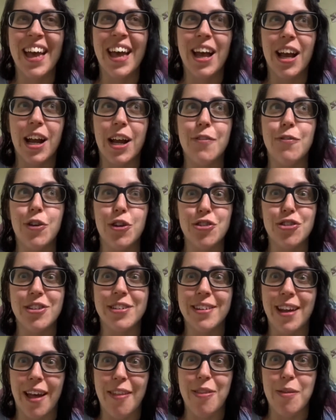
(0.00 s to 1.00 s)

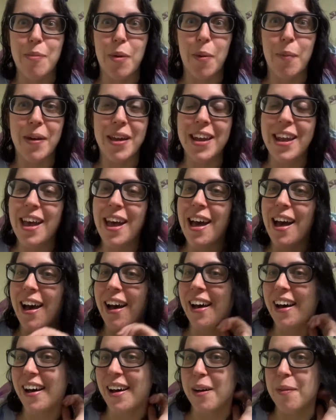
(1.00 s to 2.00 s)
conversion at the moment,
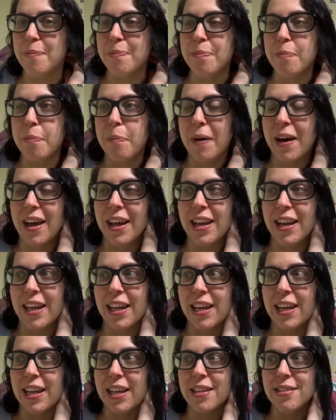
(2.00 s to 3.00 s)
but
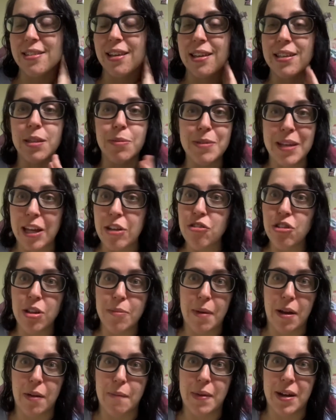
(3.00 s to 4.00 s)
it is a substantial
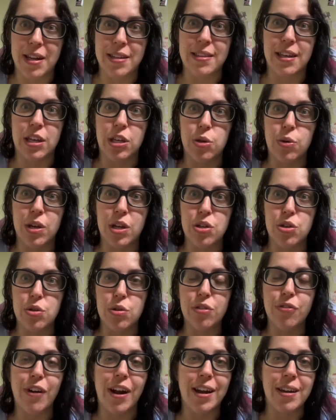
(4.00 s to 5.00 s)
amount of money that you can use
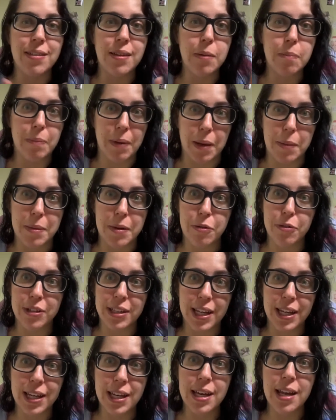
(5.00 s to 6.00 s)
for anything baby
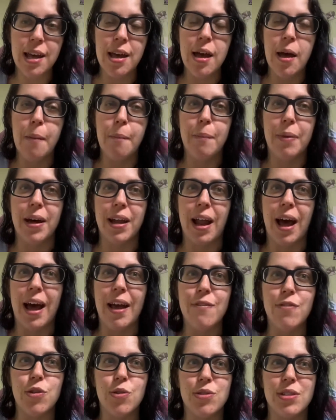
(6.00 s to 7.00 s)
related. But
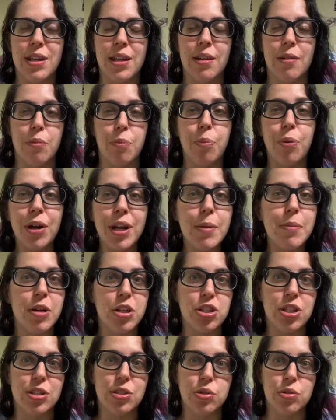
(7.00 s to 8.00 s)
I've used it pretty
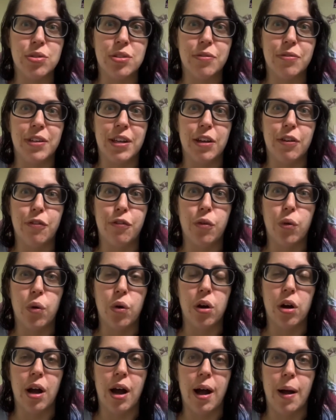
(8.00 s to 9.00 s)
much exclusively
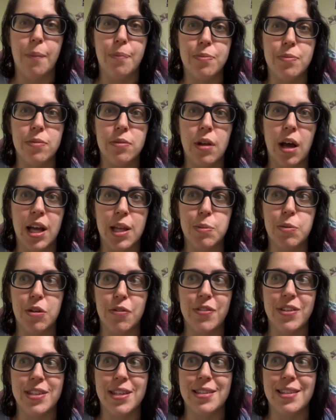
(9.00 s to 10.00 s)
for hospital
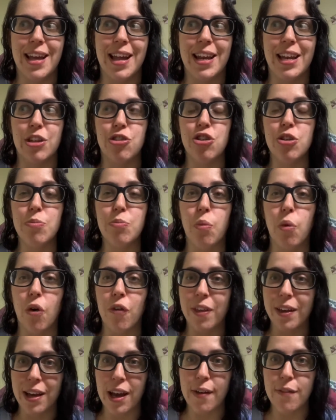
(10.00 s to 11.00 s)
visits, and it should more
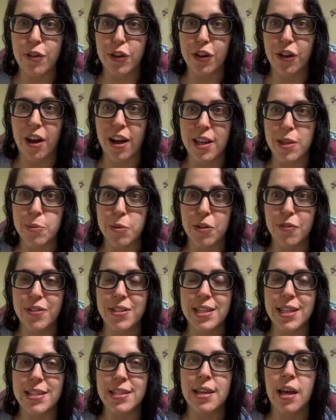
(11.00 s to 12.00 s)
than cover your hospital
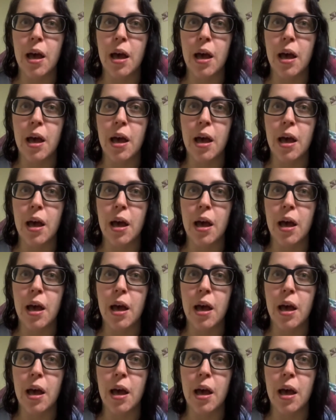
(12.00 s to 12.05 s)
visits.